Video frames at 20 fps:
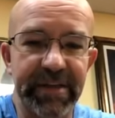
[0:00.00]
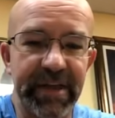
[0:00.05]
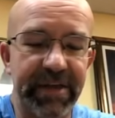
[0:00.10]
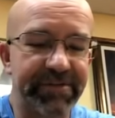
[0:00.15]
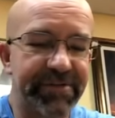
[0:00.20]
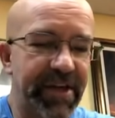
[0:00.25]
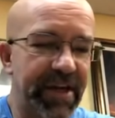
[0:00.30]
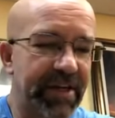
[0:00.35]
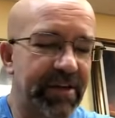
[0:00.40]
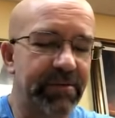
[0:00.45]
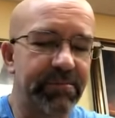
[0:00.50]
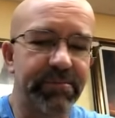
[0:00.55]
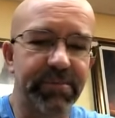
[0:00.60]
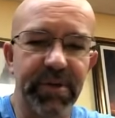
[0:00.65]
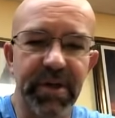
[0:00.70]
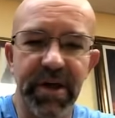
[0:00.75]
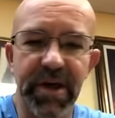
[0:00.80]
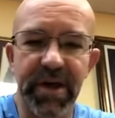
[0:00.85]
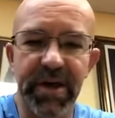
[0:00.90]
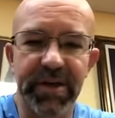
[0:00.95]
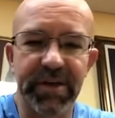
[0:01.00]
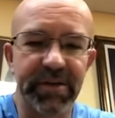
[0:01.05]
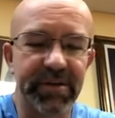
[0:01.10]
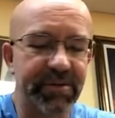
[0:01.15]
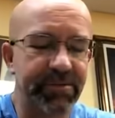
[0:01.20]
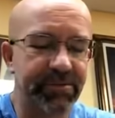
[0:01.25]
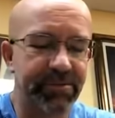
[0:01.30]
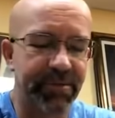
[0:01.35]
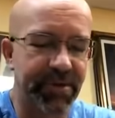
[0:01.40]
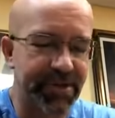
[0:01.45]
They've taken blood
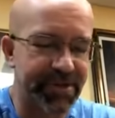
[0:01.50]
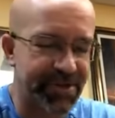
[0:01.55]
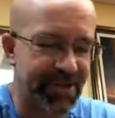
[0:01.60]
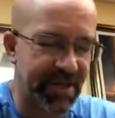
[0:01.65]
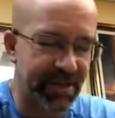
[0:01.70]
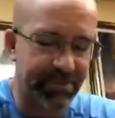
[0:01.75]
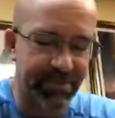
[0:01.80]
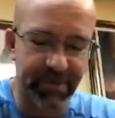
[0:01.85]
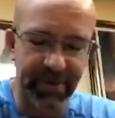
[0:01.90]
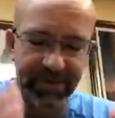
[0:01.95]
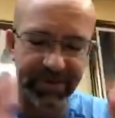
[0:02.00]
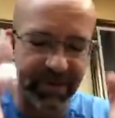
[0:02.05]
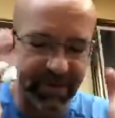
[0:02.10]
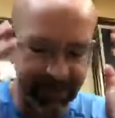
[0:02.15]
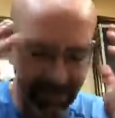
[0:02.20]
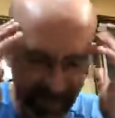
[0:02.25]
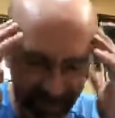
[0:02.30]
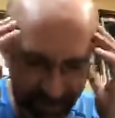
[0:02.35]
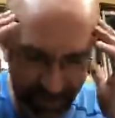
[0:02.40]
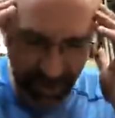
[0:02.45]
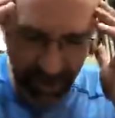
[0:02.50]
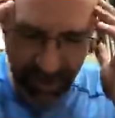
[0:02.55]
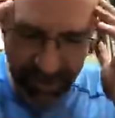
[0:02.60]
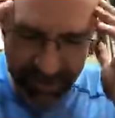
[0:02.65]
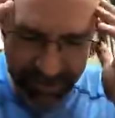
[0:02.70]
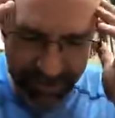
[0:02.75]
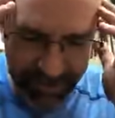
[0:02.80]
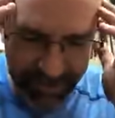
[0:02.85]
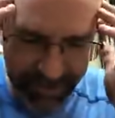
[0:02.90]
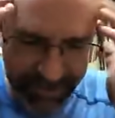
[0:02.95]
sample. They've done all
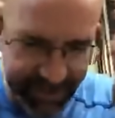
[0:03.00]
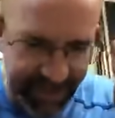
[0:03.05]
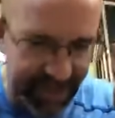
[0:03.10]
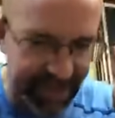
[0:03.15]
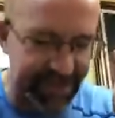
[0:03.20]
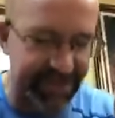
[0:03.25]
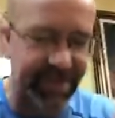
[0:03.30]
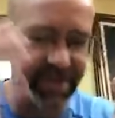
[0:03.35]
sorts of tests.